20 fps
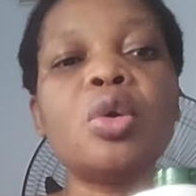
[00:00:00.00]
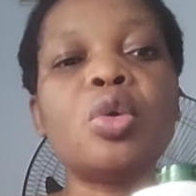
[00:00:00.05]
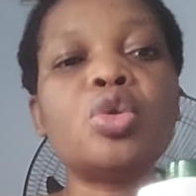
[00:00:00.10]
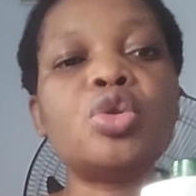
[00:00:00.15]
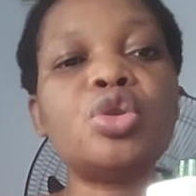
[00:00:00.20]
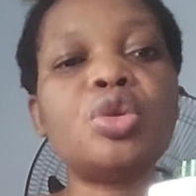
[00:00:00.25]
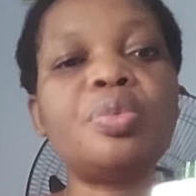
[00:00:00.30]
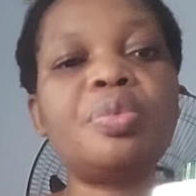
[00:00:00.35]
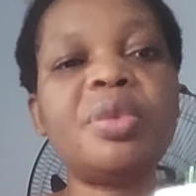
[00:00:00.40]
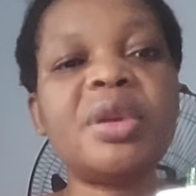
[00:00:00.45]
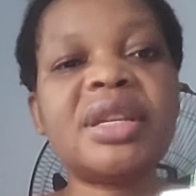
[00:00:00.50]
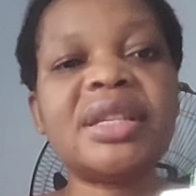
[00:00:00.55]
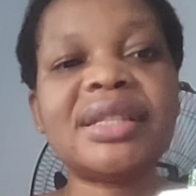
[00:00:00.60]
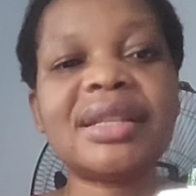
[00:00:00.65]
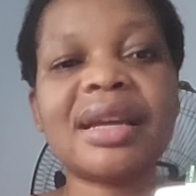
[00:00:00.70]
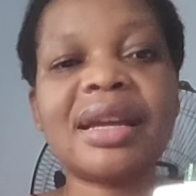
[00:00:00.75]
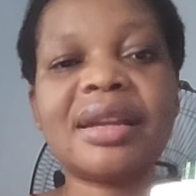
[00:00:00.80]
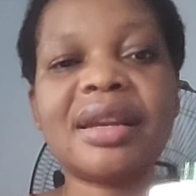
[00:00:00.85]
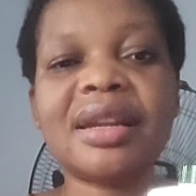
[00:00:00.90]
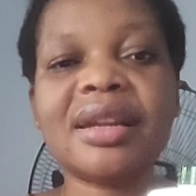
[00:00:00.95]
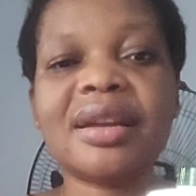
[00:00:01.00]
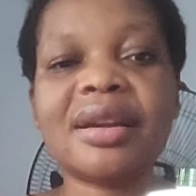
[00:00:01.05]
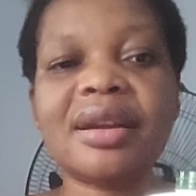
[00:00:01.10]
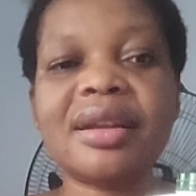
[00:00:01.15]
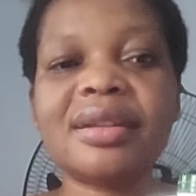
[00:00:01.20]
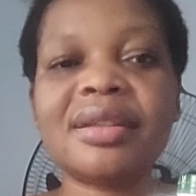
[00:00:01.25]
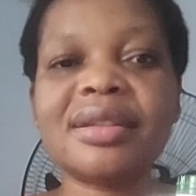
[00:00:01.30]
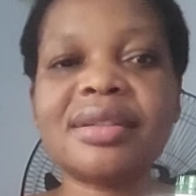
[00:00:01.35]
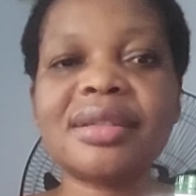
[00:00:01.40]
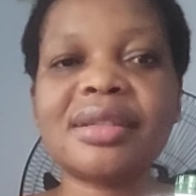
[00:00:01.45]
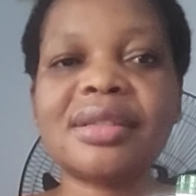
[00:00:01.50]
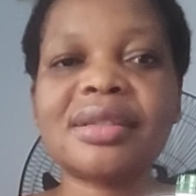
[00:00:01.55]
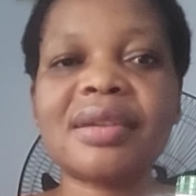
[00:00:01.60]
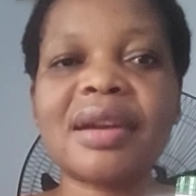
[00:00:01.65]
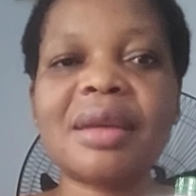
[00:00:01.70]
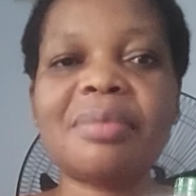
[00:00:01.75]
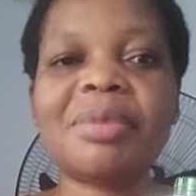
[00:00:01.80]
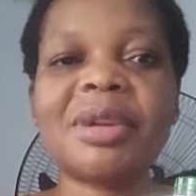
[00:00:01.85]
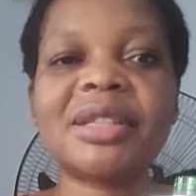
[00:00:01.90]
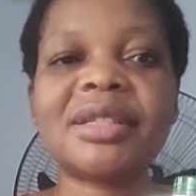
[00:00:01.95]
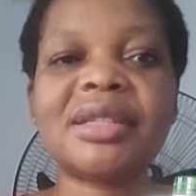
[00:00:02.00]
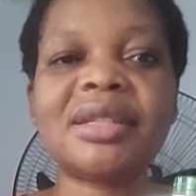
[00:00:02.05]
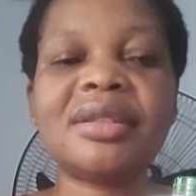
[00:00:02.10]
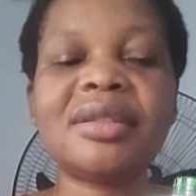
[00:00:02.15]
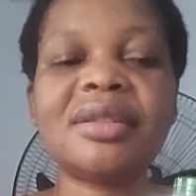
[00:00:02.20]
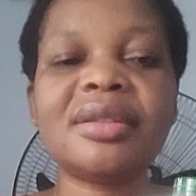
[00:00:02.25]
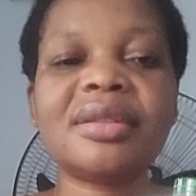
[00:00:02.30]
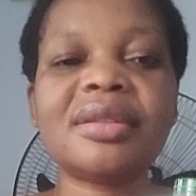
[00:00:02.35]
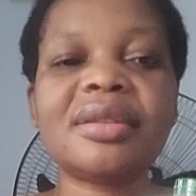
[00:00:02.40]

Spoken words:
could you please kindly click the subscribe button?